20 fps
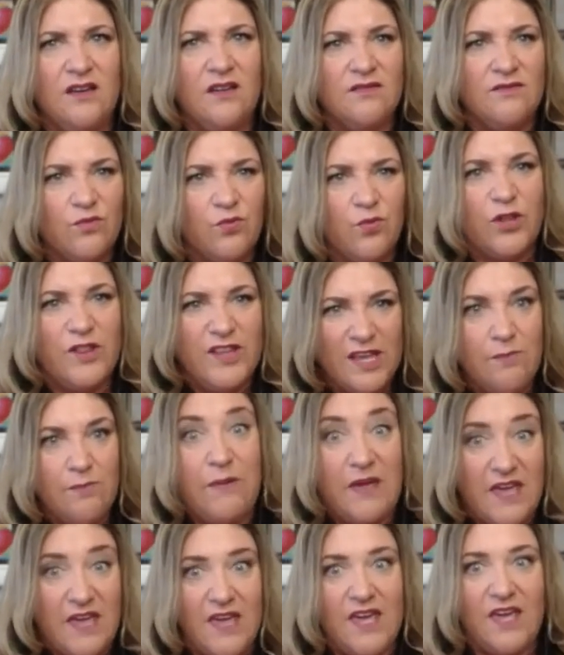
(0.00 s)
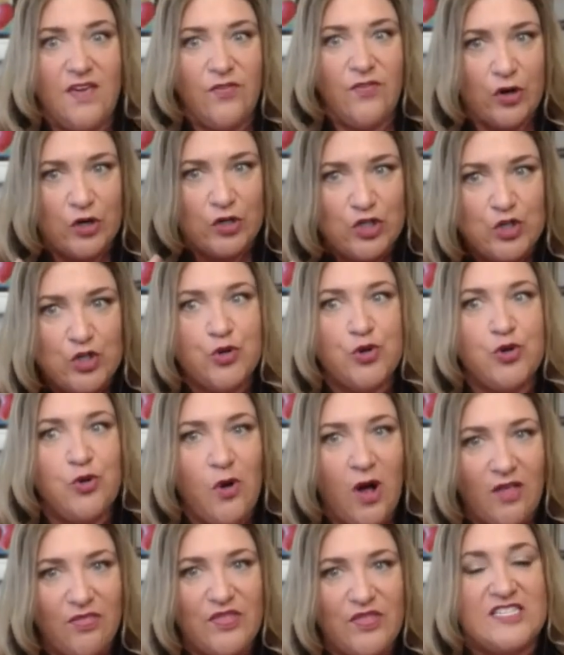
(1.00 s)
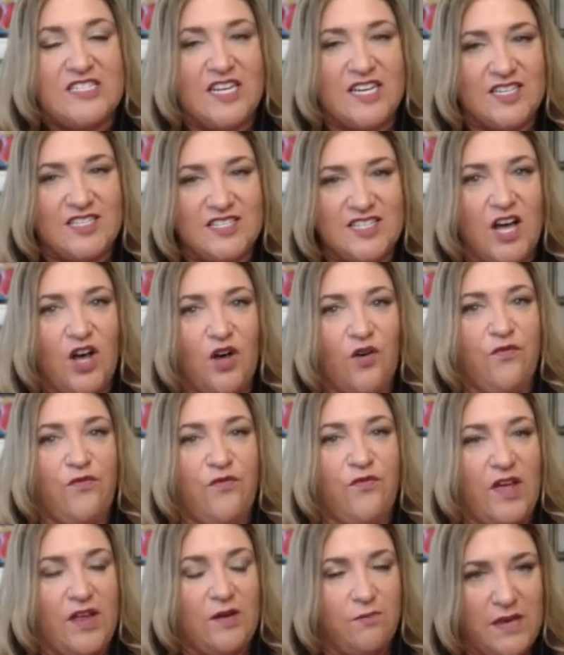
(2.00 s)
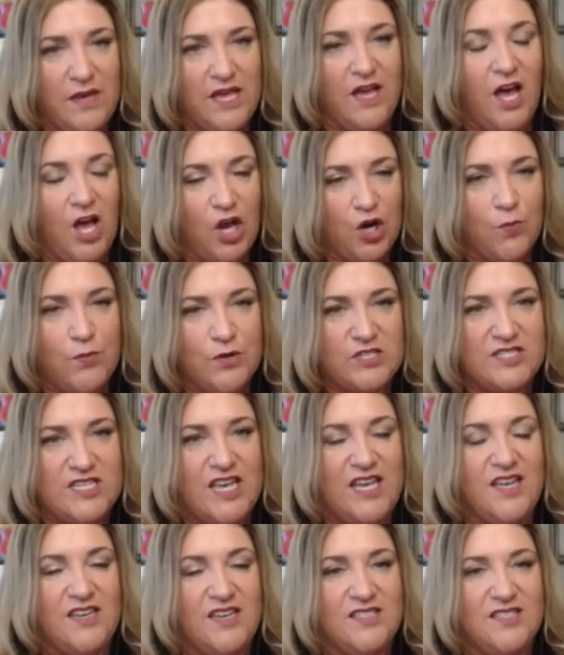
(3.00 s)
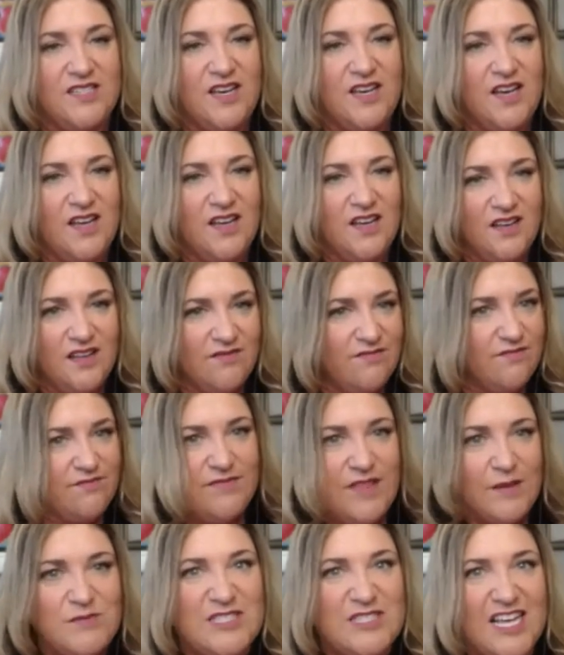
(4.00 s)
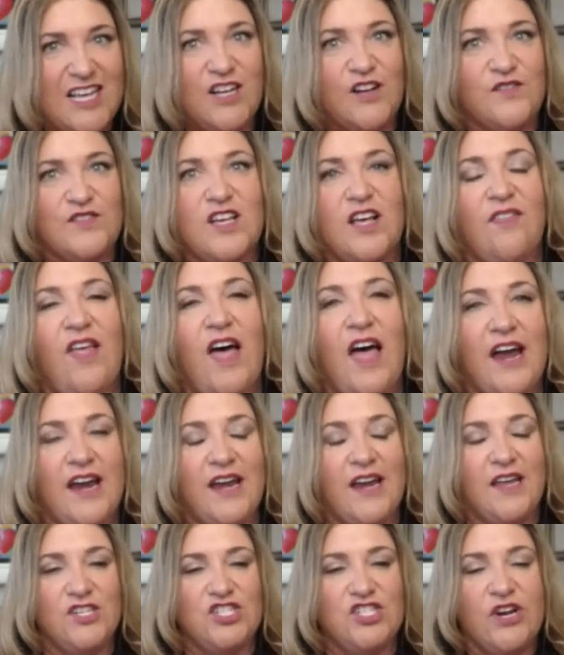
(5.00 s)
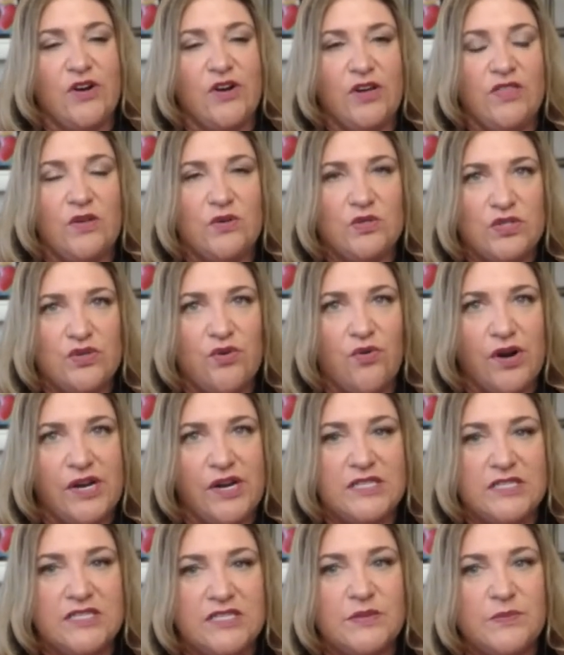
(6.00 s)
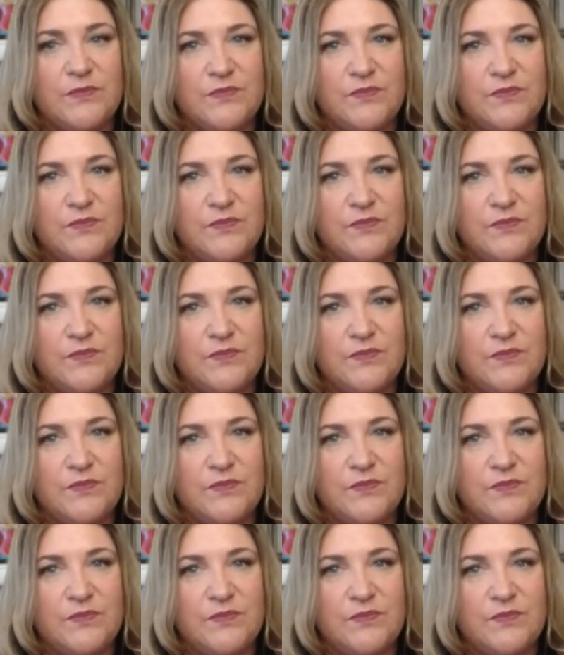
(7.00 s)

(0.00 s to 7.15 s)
really be their true, authentic self and be 100% themselves online and sharing those stories?